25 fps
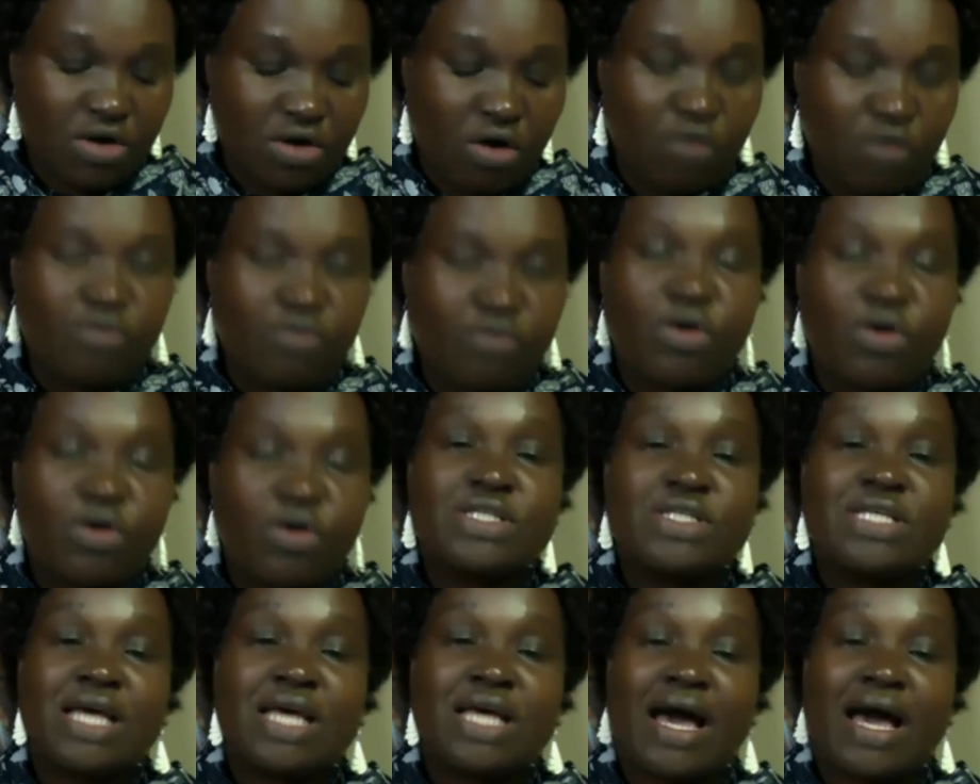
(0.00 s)
Of course,
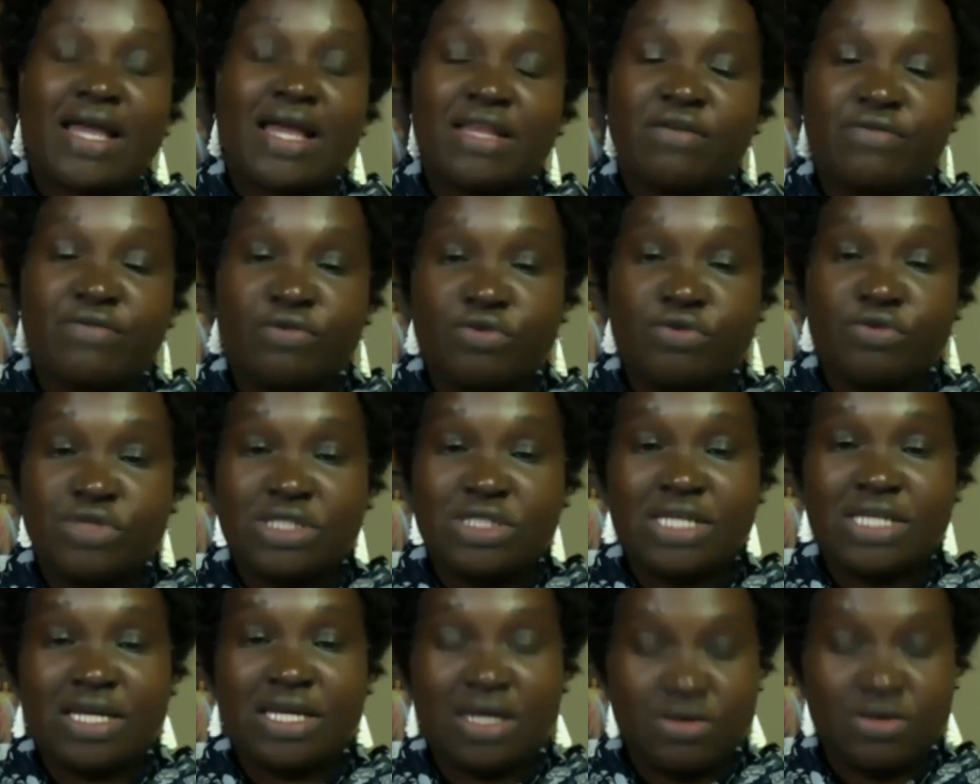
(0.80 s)
there are other
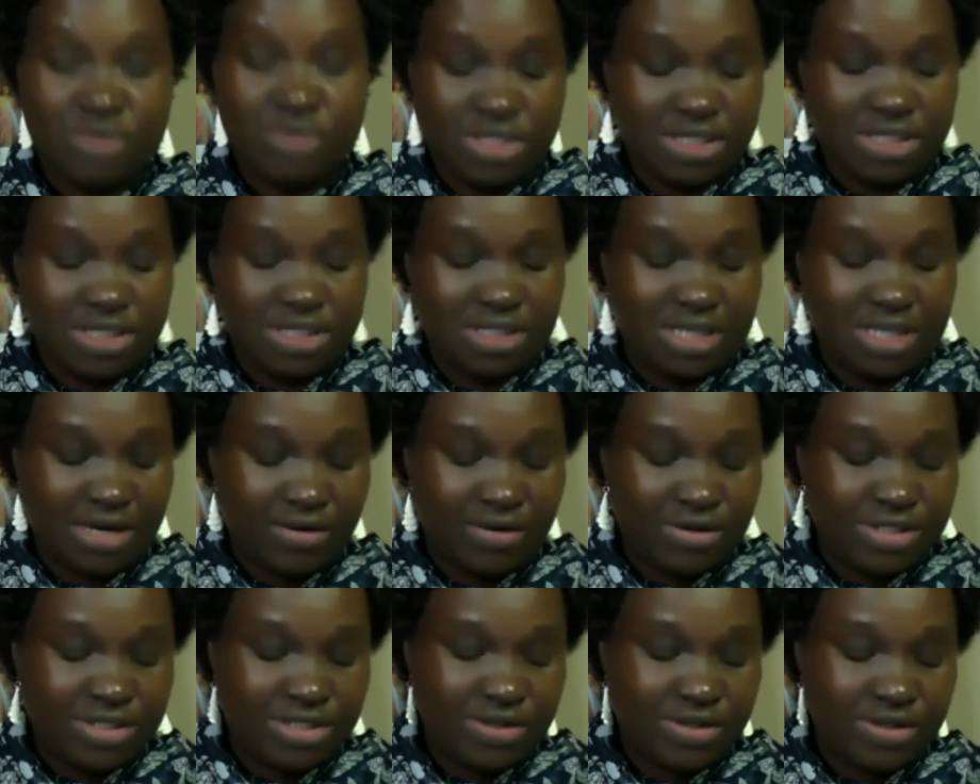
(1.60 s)
foods that are rich in
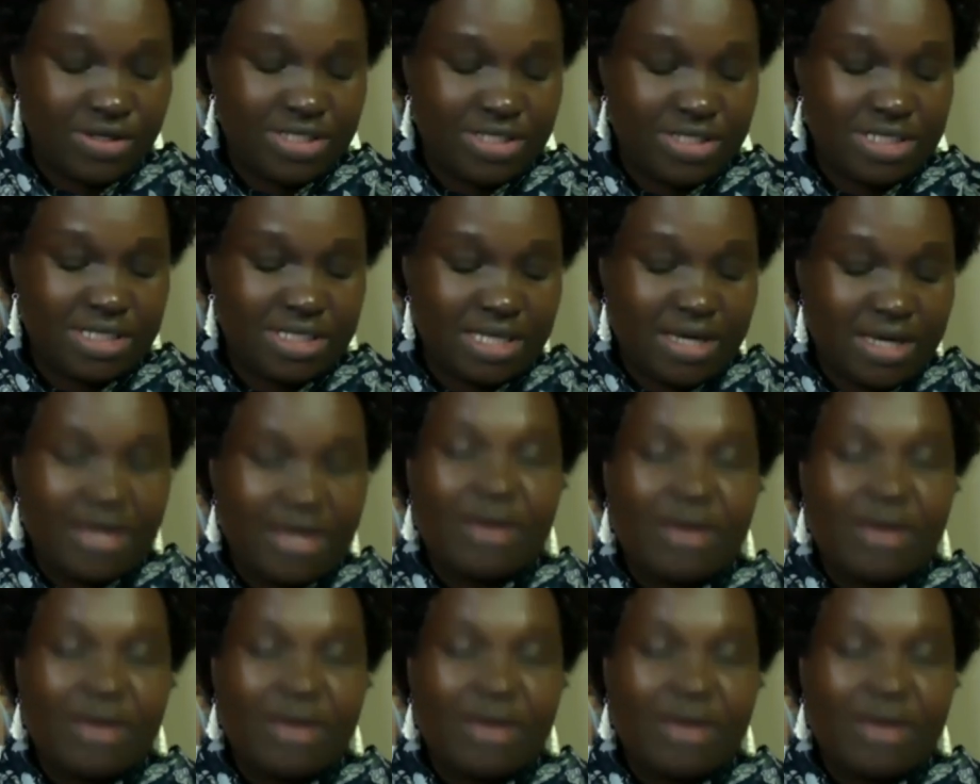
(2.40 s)
carotenoids,